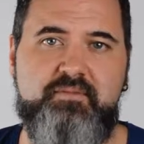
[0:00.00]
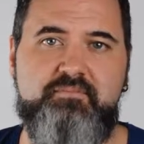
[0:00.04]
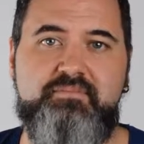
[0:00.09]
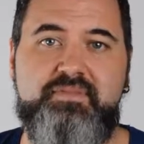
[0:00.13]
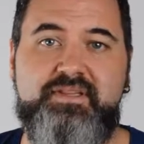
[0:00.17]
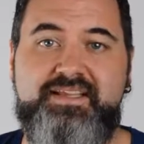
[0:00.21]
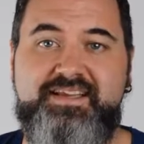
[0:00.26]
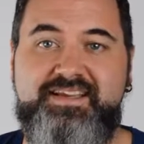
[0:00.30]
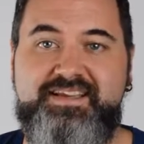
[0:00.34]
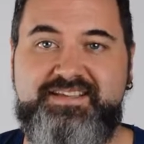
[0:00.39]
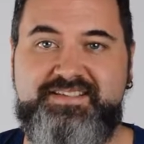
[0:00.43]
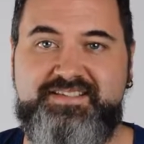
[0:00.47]

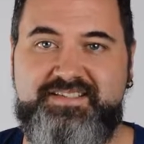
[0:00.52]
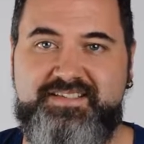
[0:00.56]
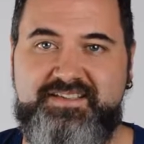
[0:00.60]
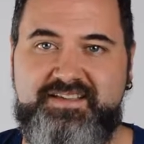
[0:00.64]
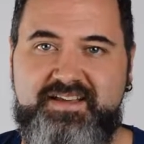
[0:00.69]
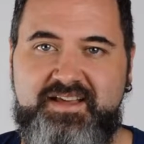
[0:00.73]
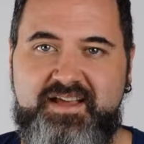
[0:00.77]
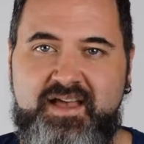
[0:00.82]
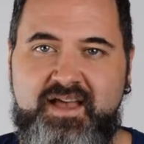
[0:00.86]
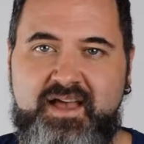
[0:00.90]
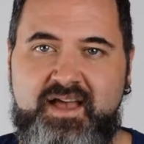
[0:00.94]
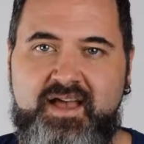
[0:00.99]
Please,
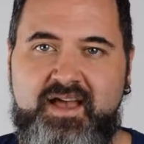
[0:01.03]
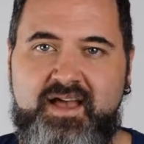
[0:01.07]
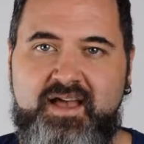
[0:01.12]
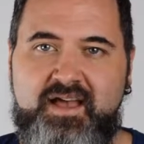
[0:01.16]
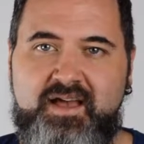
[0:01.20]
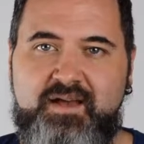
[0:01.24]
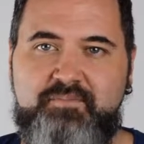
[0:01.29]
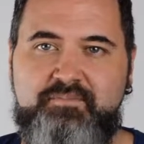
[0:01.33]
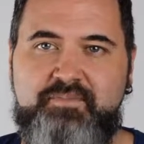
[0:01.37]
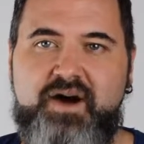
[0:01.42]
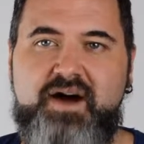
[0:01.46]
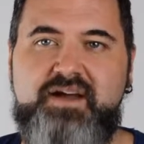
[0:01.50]

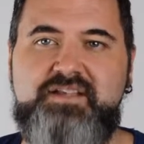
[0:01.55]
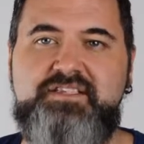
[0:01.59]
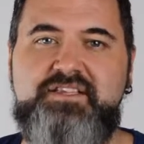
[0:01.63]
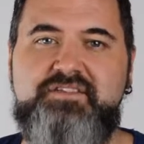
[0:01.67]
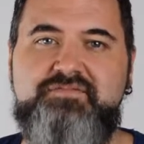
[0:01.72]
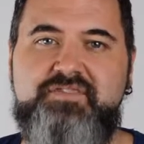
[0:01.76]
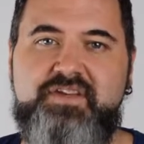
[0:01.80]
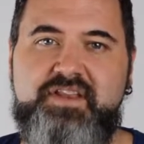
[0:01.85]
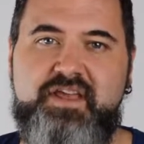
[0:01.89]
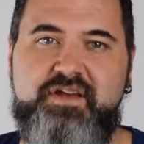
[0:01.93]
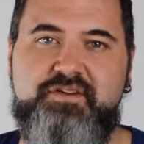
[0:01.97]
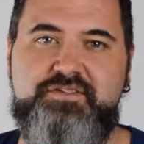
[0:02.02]
pause the
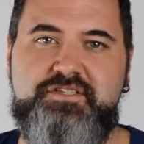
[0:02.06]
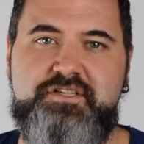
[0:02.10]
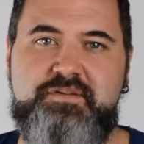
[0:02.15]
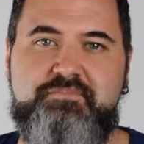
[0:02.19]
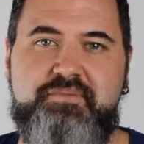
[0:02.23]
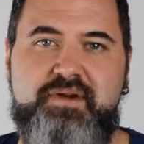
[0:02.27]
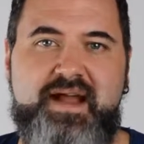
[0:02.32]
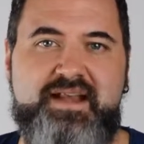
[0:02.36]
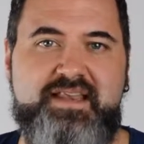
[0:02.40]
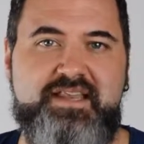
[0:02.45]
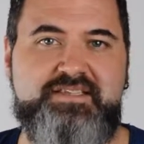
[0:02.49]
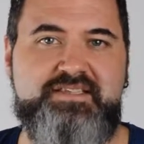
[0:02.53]
videos to
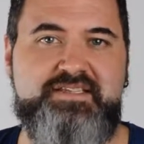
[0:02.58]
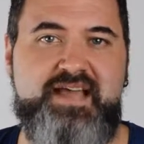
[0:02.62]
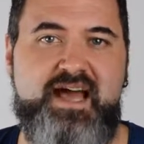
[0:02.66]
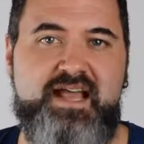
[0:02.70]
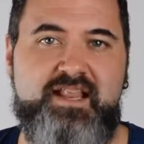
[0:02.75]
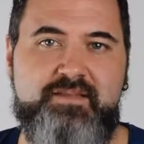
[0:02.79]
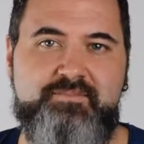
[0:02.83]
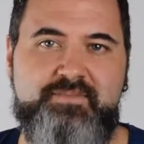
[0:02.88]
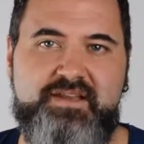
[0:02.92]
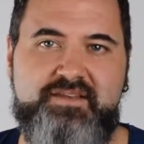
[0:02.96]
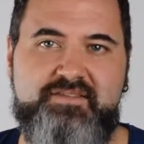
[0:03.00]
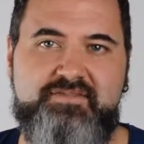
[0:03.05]
practice an
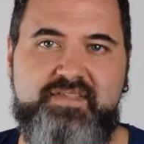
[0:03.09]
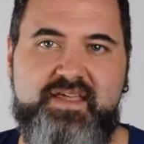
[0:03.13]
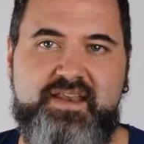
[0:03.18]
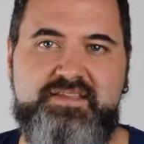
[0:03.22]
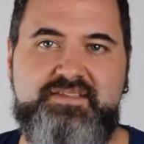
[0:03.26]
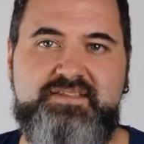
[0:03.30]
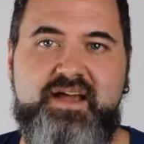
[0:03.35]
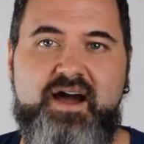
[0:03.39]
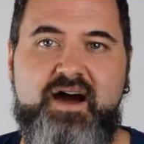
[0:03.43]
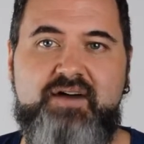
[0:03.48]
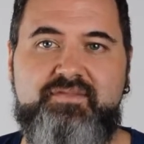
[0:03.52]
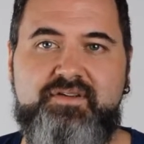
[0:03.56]
element that is
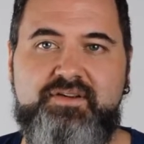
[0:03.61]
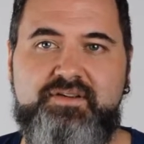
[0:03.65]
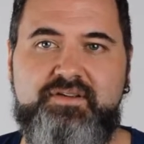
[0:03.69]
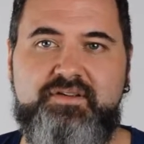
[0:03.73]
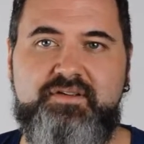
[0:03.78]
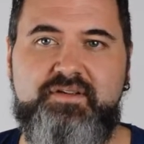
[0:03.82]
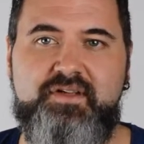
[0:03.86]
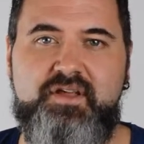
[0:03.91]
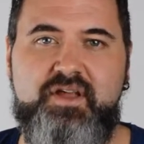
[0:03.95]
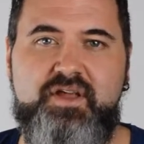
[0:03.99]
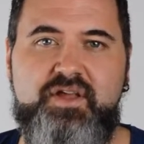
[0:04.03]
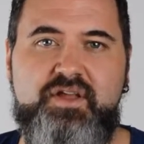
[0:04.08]
covered
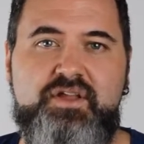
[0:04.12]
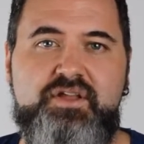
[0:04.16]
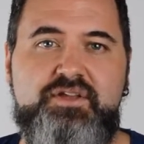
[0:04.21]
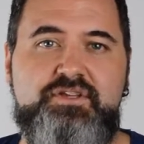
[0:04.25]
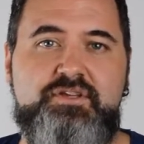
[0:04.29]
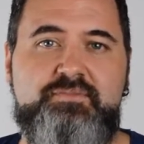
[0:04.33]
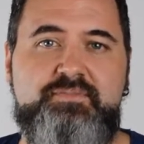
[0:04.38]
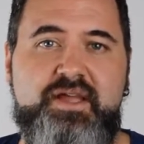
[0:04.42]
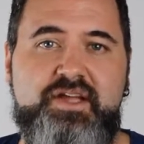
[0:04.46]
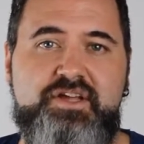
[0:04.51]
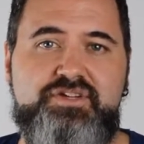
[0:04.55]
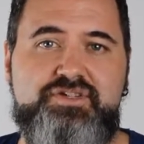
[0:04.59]

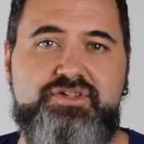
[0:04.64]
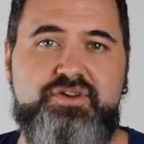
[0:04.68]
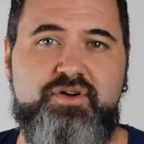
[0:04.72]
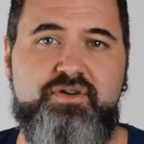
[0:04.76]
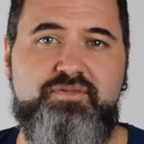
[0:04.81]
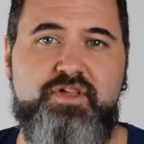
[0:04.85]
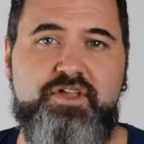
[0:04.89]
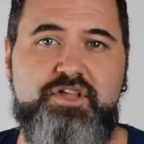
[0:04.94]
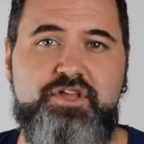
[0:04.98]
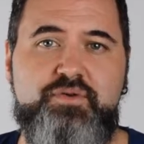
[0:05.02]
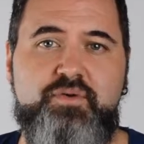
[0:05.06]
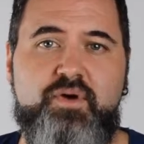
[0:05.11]
to make sure
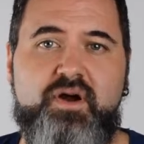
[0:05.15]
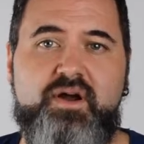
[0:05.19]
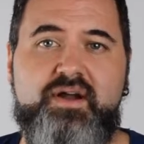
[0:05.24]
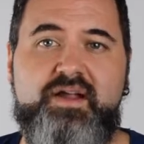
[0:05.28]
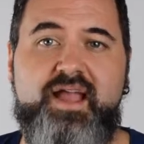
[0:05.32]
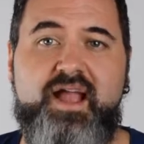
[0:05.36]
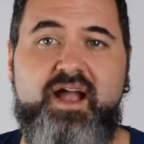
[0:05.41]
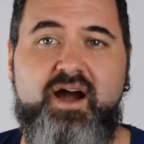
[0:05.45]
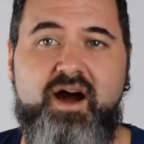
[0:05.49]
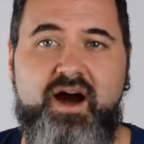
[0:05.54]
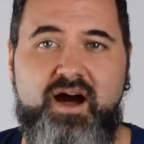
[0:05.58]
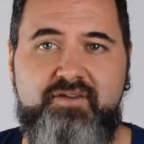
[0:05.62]
that you are
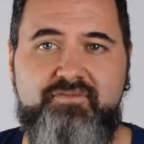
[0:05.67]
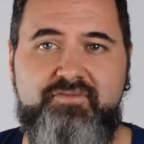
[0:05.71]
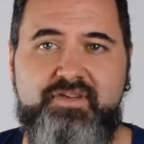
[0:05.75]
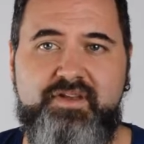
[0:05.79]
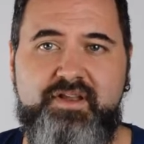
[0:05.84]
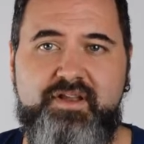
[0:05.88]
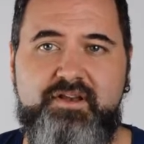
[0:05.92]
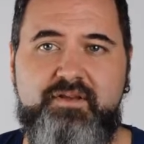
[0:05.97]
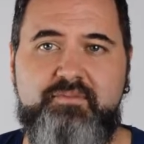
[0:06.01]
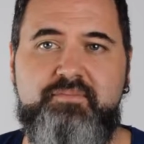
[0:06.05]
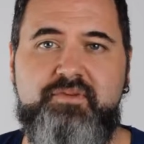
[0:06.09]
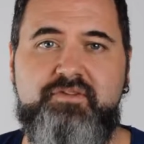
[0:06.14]

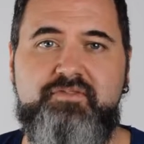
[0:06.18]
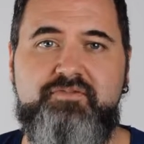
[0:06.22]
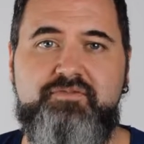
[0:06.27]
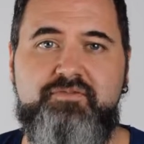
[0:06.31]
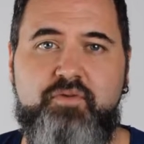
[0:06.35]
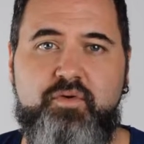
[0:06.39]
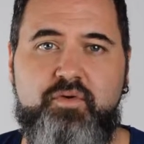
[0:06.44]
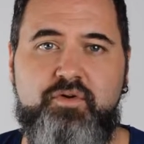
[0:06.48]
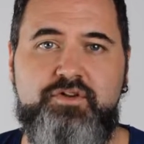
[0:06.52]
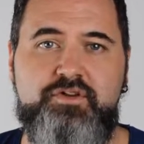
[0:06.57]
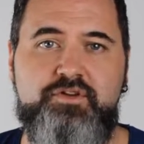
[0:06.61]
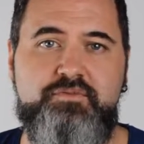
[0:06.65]
confident
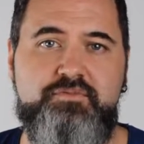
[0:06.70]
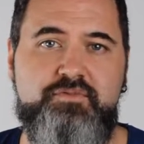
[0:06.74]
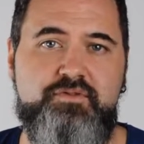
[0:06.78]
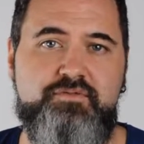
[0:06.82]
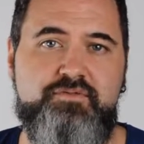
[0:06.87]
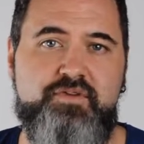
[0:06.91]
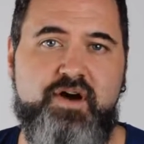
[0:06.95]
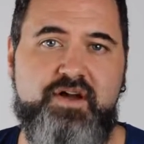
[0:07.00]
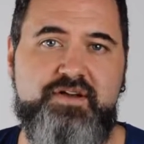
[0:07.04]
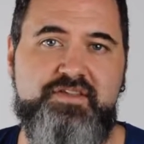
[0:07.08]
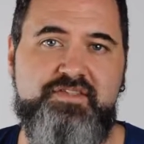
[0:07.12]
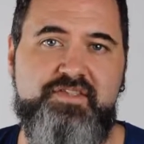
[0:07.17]
before you move
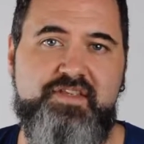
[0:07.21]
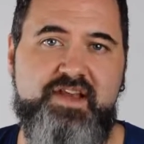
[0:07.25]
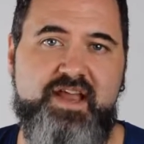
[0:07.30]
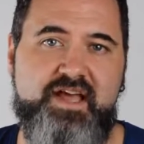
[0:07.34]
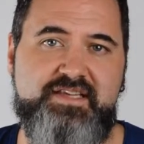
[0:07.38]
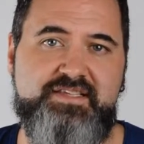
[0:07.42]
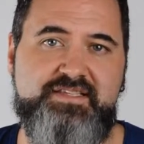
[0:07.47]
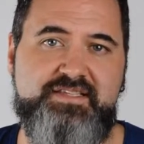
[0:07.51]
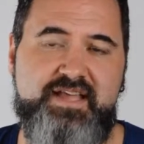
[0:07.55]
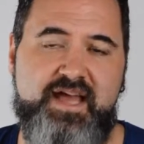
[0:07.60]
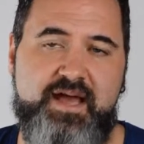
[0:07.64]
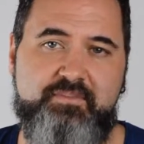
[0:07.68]
on to the
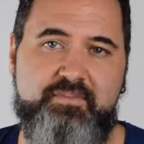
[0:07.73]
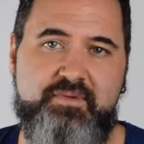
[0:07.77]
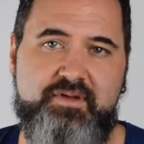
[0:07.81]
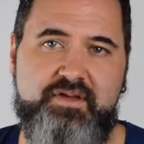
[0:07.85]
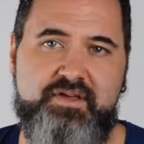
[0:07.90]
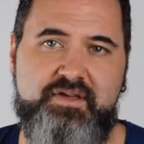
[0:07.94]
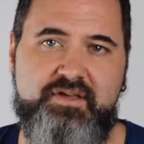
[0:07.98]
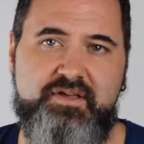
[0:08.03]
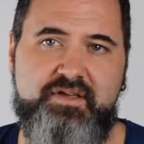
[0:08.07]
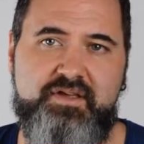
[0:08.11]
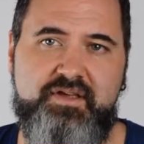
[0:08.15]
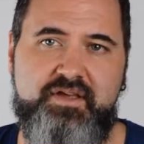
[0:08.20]
next step.
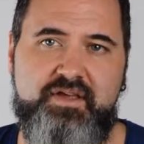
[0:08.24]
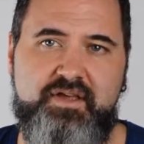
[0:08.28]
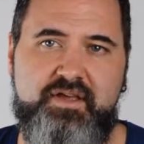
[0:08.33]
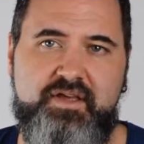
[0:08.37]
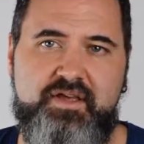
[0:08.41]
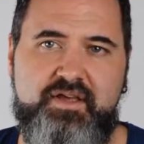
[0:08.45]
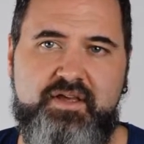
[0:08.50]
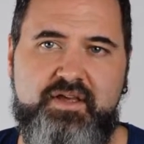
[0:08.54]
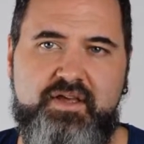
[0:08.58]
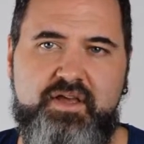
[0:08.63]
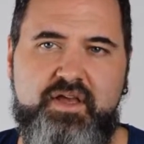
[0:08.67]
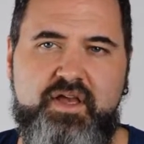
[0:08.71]

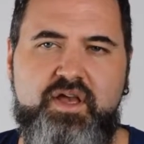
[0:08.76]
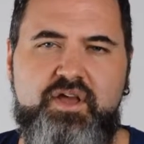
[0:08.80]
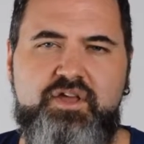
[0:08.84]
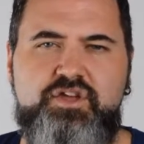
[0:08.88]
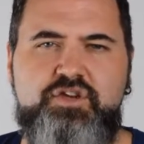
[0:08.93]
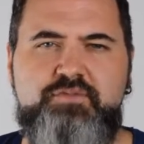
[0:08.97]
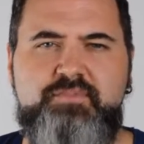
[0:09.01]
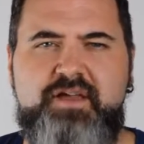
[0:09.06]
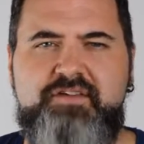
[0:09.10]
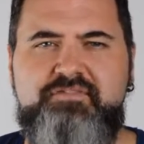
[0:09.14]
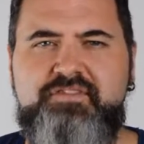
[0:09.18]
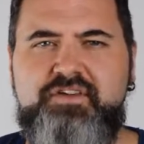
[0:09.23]

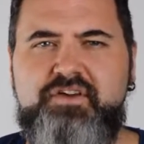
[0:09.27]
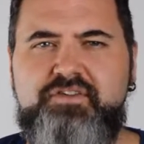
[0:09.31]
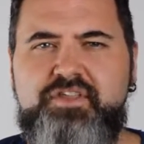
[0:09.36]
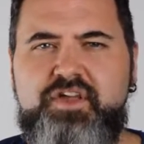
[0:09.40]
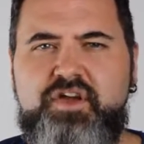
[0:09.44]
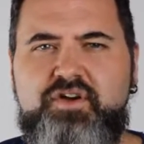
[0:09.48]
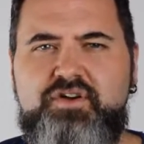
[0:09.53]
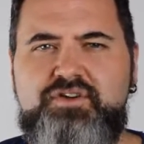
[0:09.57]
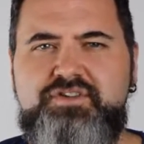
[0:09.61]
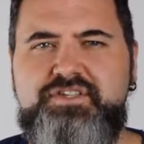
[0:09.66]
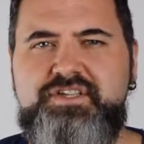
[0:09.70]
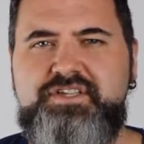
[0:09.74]
You may feel the
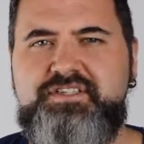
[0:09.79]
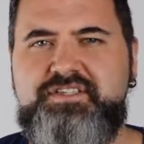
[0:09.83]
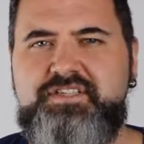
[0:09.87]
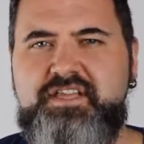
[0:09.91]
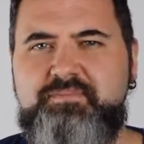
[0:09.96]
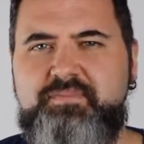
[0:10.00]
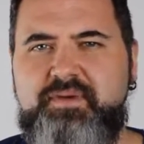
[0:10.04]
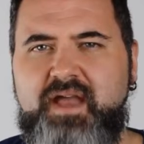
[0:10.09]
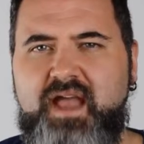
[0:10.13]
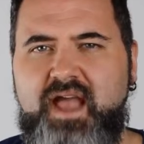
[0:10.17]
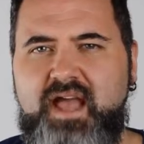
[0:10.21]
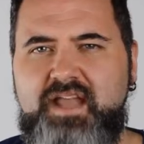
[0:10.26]
urge to
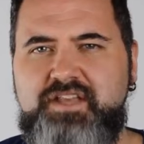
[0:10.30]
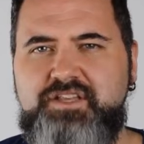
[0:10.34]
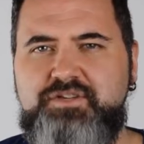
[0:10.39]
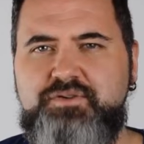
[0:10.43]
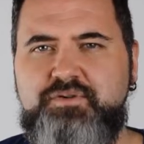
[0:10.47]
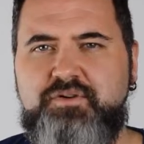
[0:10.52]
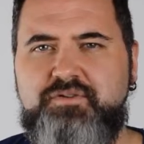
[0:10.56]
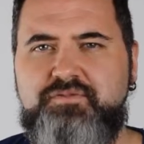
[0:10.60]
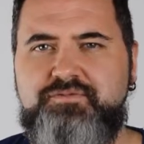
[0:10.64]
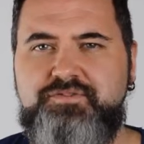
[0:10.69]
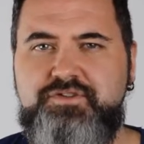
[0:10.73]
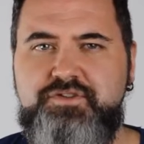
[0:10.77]
skip ahead
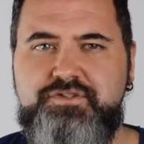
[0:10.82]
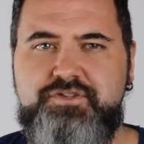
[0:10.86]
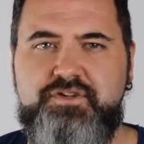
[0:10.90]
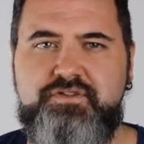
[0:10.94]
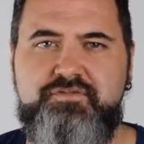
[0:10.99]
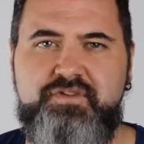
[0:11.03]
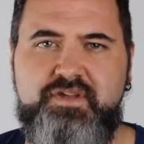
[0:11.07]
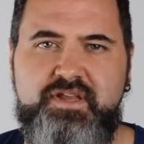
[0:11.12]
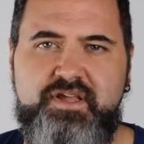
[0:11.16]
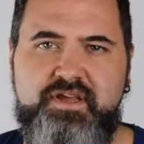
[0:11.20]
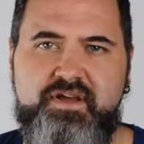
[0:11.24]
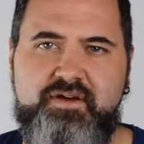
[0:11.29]
to a future
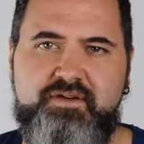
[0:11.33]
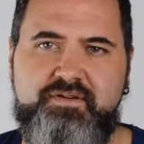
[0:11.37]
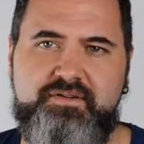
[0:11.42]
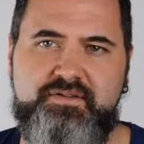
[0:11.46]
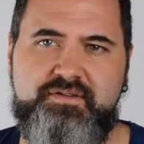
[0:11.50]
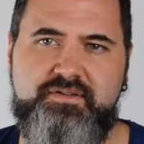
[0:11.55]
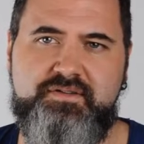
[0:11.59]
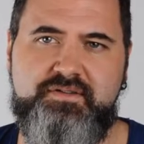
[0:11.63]
video.